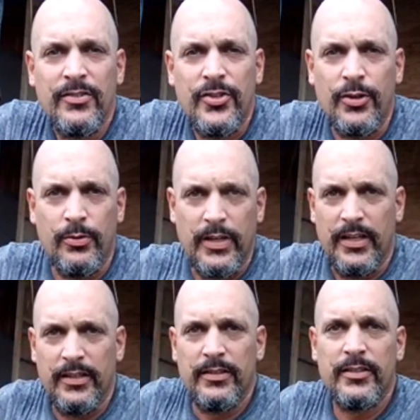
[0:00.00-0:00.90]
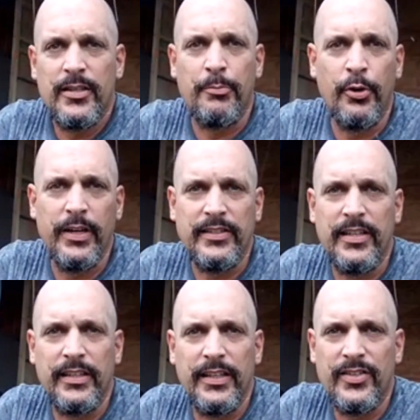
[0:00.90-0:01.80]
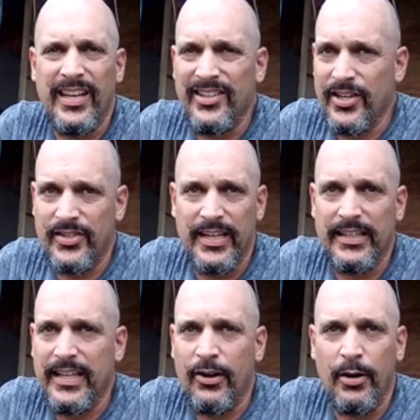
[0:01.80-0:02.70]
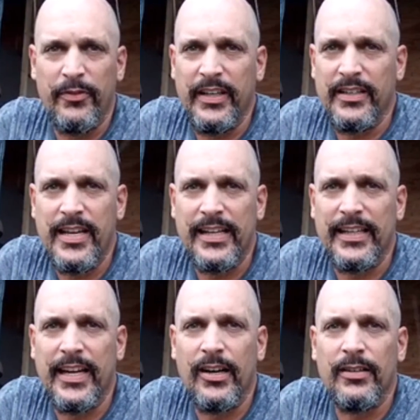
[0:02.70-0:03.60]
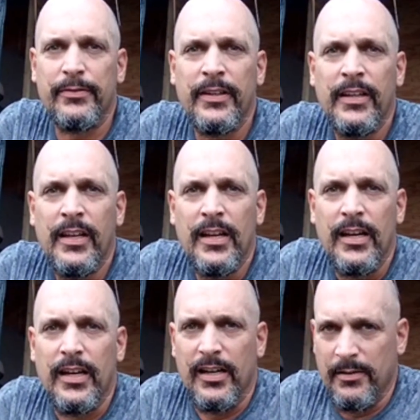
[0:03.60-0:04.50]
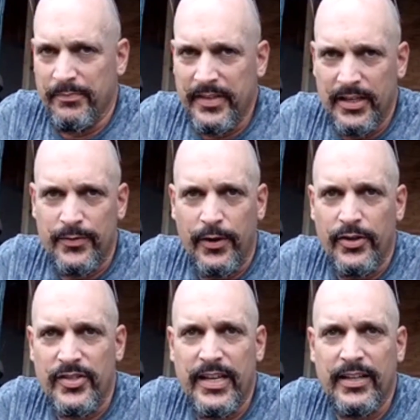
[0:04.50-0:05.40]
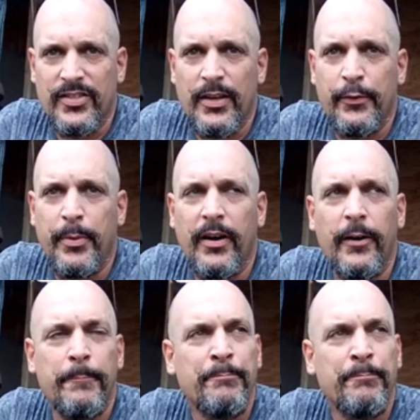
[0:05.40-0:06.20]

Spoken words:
to put into this, and just to get that RV taken care of as far as taking stuff apart.